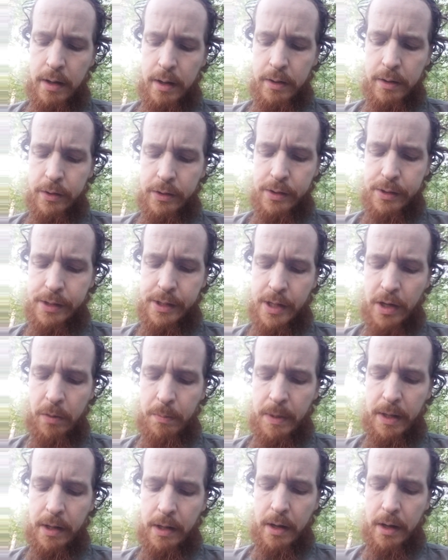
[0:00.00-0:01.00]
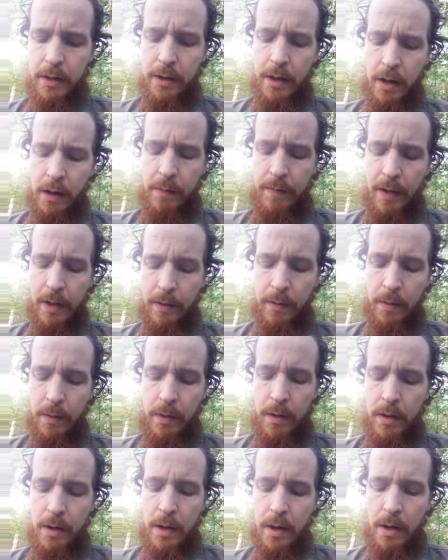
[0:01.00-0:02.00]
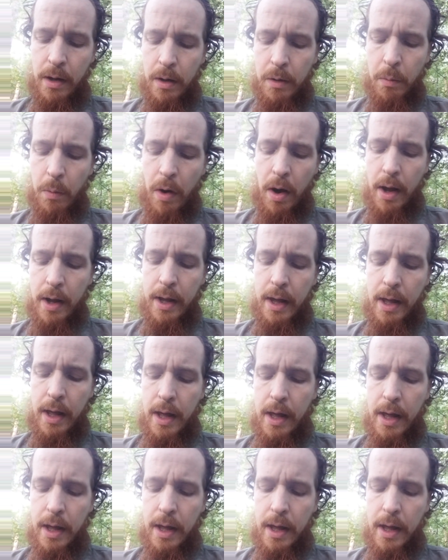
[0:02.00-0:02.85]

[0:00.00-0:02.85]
Then just tell me, young feller, why